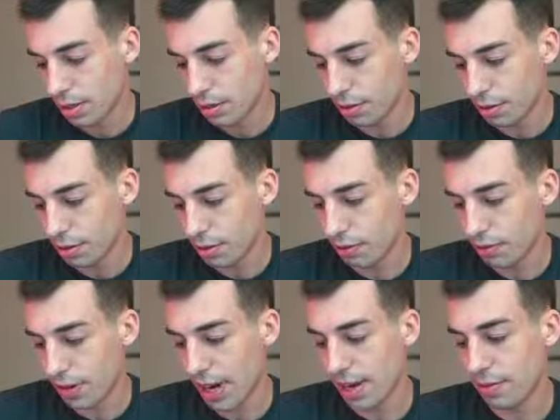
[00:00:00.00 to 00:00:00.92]
So if
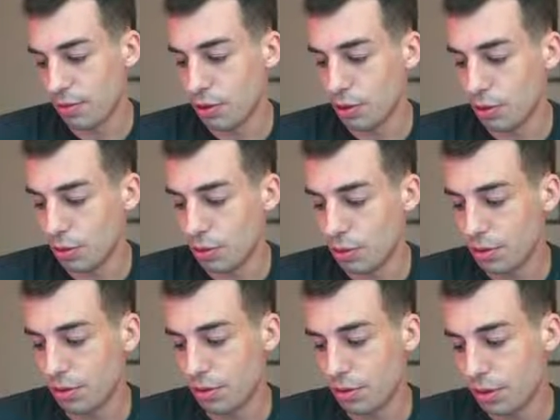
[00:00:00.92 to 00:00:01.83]
5 choose
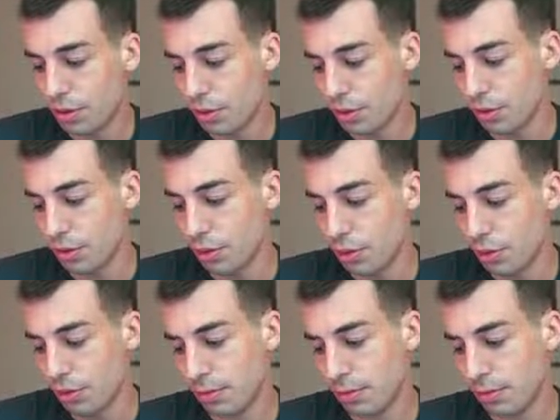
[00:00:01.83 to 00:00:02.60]
2.